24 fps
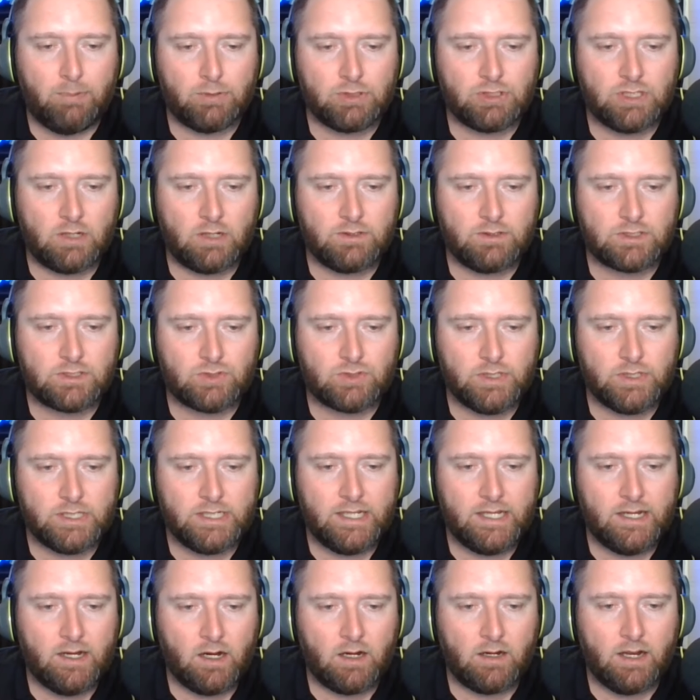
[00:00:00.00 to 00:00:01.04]
We'll share the screen
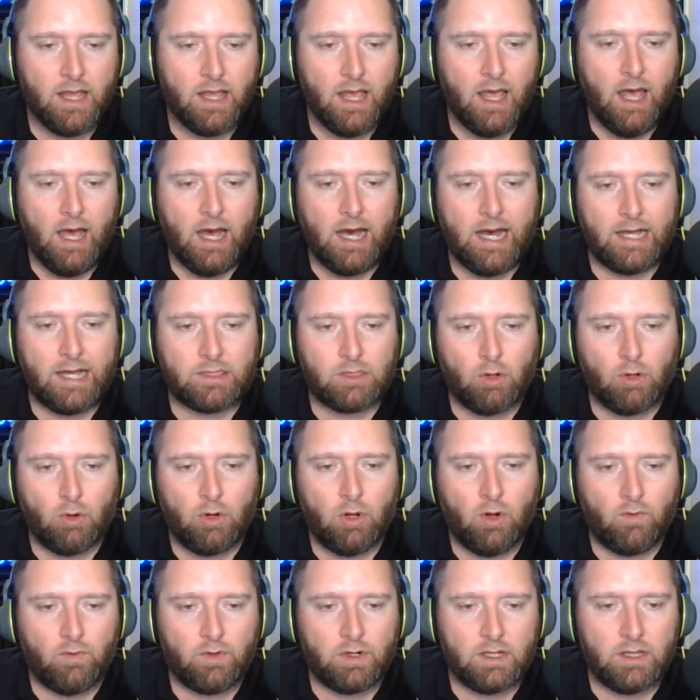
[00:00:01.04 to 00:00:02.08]
here and uh, throw it
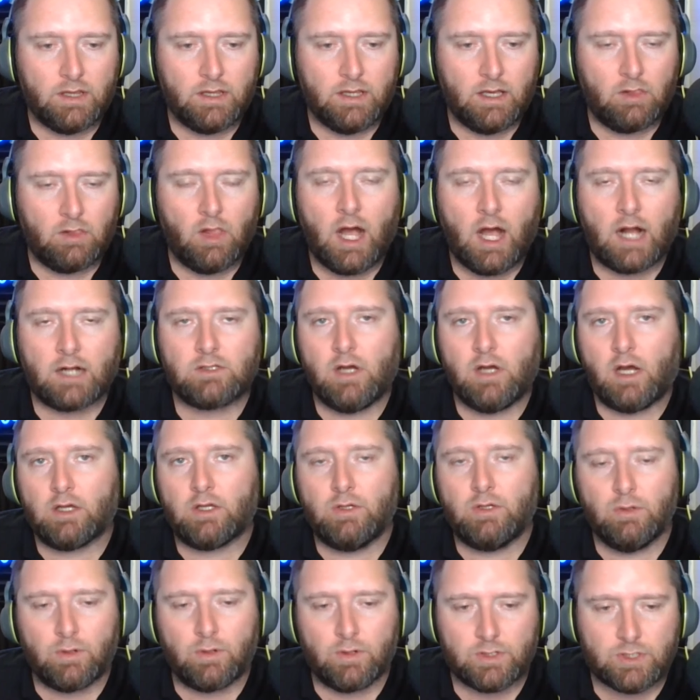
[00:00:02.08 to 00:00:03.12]
over to the Locked On
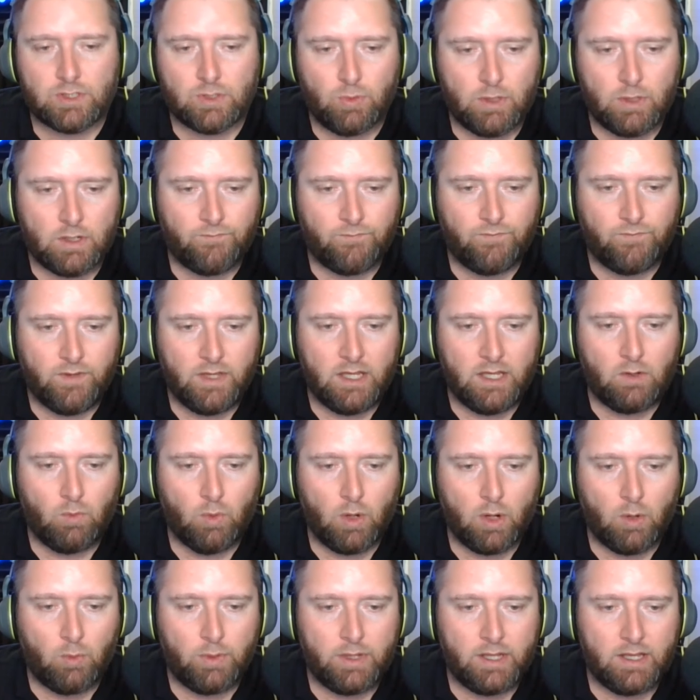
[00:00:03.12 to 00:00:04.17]
Cougars Twitter feed
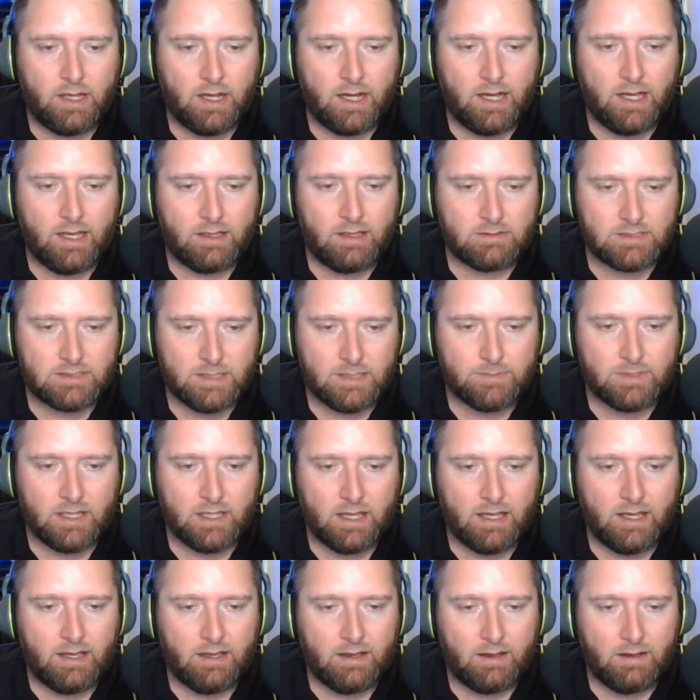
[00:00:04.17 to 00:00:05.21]
where we uh, seem
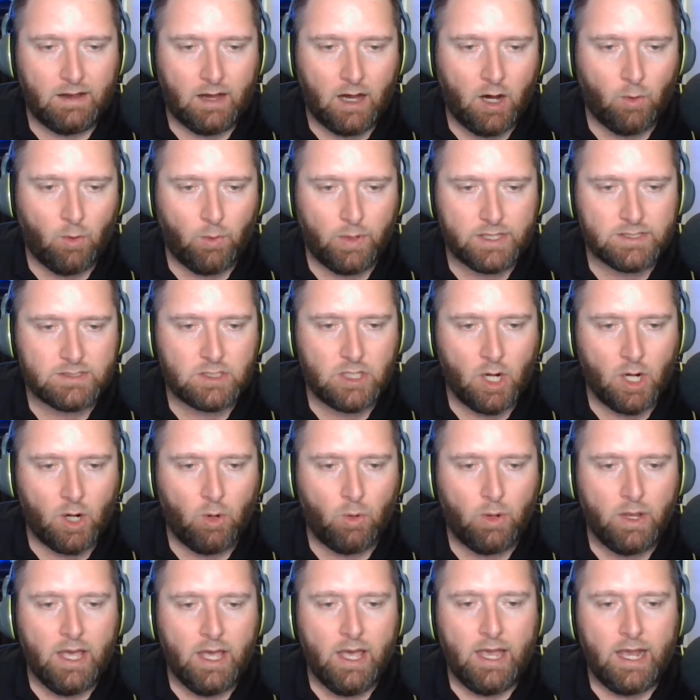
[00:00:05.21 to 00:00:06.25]
to uh, always
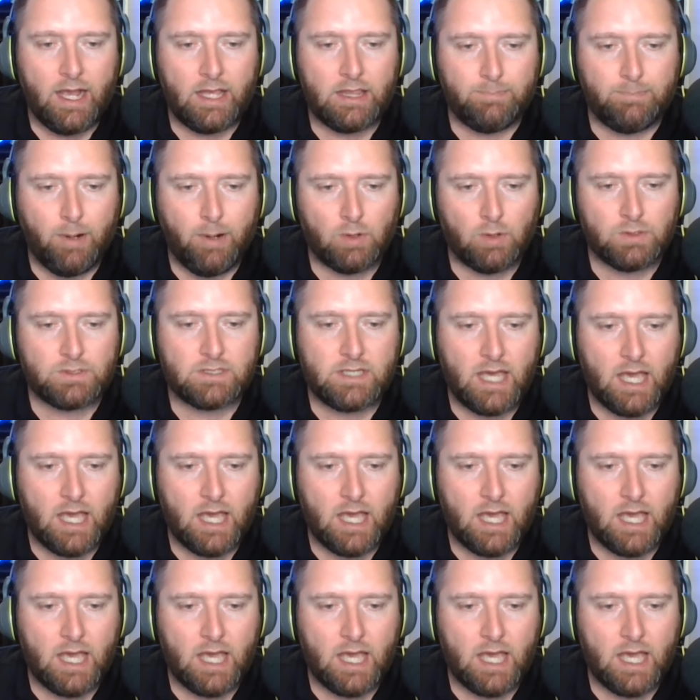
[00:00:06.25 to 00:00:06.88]
go in the post